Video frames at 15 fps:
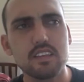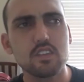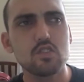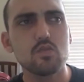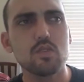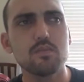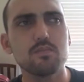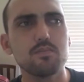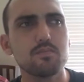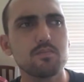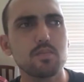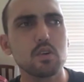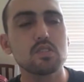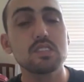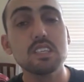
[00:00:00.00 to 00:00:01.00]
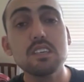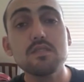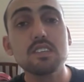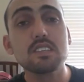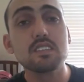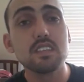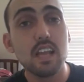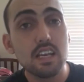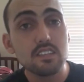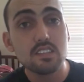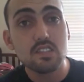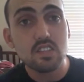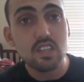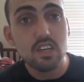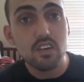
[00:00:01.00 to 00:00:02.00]
that you would perceive as
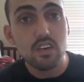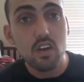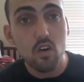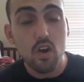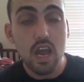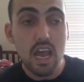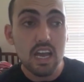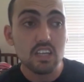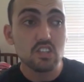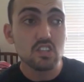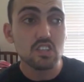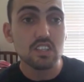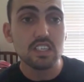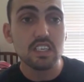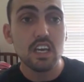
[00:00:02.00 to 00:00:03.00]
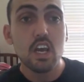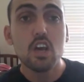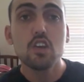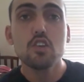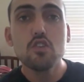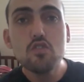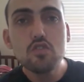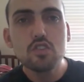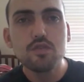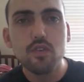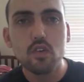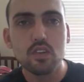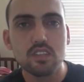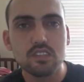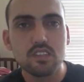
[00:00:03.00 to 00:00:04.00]
necessary or actually
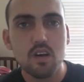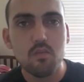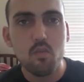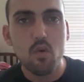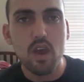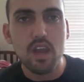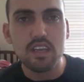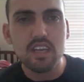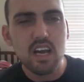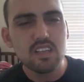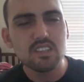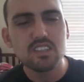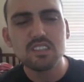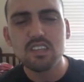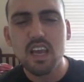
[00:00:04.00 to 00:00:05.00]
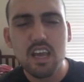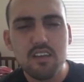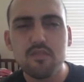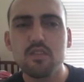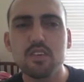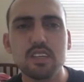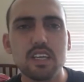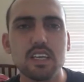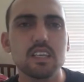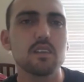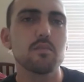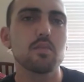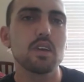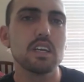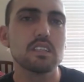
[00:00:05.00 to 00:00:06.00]
useful in some way. Not just everyday
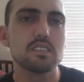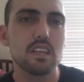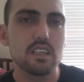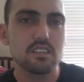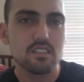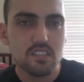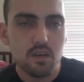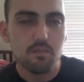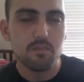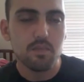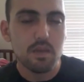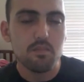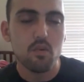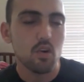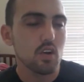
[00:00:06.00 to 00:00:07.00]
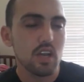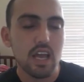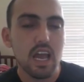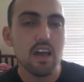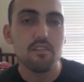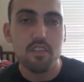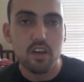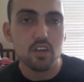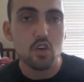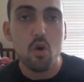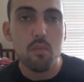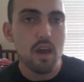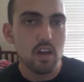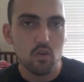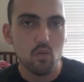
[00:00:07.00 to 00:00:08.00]
complaints that some people are going to have no
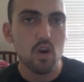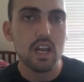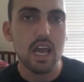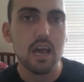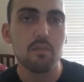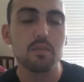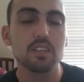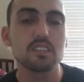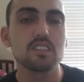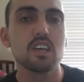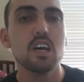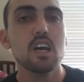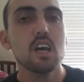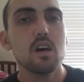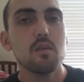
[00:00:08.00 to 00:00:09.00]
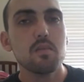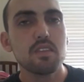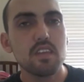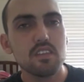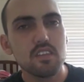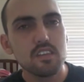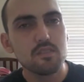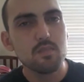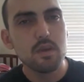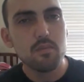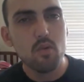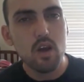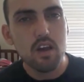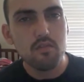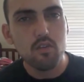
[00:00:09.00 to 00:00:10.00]
matter what happens, but that these
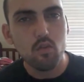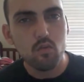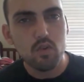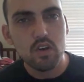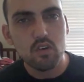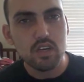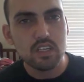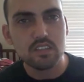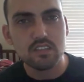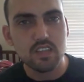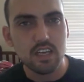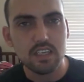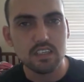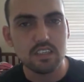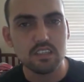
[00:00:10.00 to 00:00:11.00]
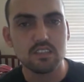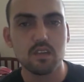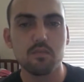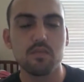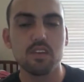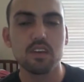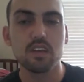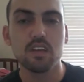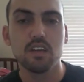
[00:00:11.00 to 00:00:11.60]
people have a real insight into something.